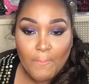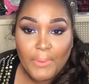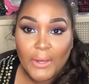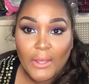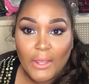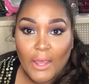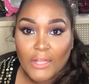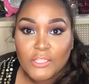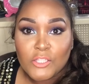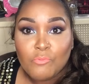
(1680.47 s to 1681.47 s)
But I
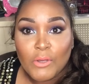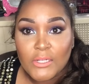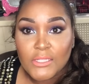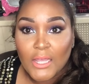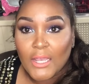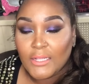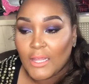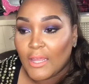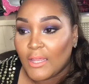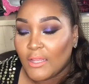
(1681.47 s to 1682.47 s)
just want to say
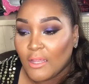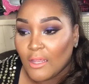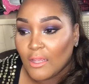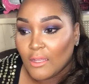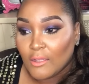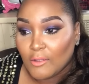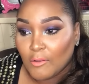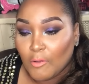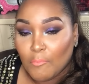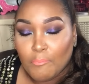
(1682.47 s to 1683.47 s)
that
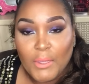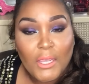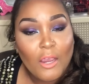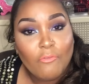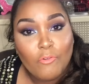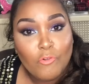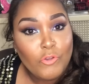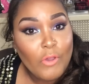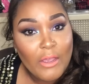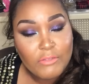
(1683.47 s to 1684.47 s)
be careful who
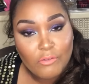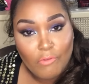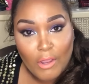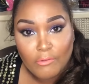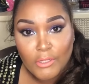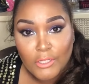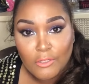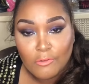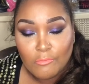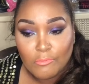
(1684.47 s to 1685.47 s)
you have surrounding
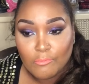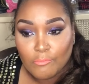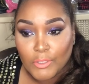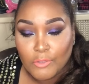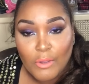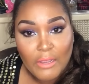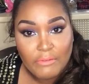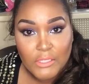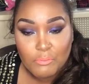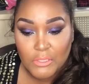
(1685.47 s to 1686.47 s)
you when you have
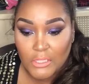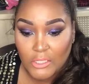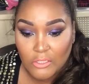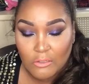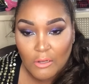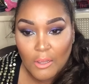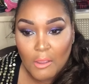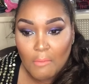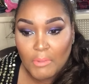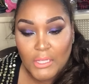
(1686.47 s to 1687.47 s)
this procedure.
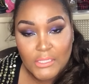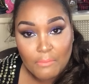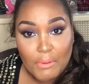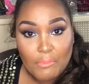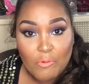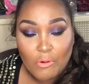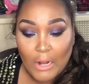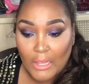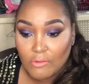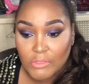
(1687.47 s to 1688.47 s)
Because some people are going to
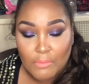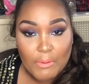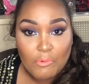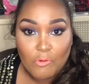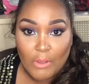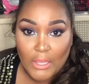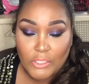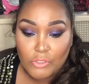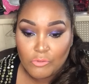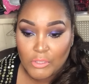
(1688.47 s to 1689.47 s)
like you. Some people are going to
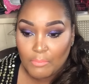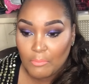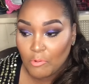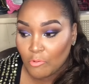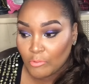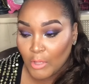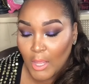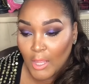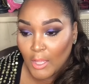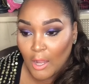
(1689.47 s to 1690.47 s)
hate you. Some people are
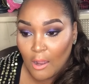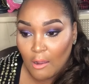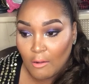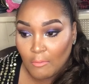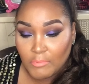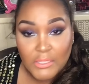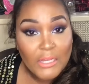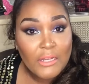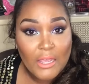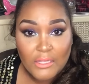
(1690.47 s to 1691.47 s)
going to
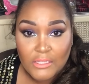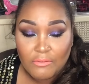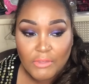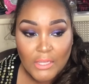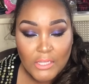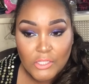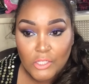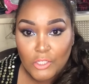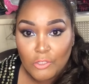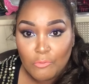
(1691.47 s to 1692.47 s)
say negative things to
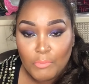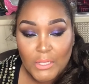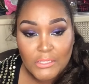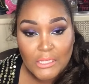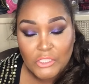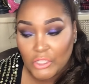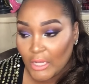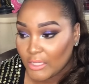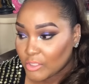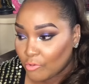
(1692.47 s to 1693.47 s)
you because they're
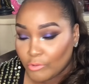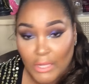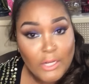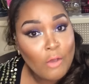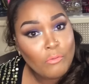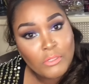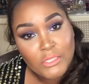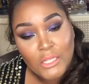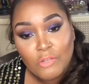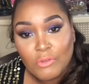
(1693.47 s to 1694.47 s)
jealous. Or they don't want to
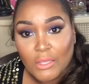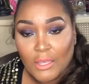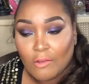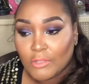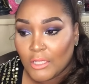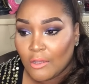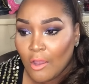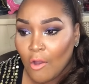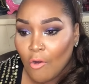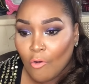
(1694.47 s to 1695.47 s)
see you get healthier.
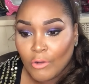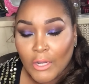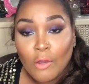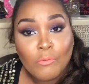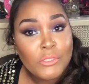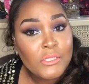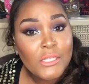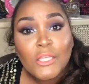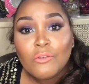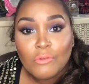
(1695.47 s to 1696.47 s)
Or they don't want to
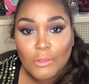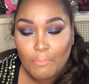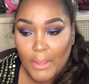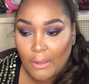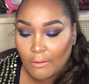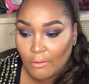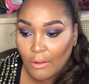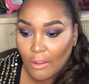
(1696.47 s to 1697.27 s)
see you look better.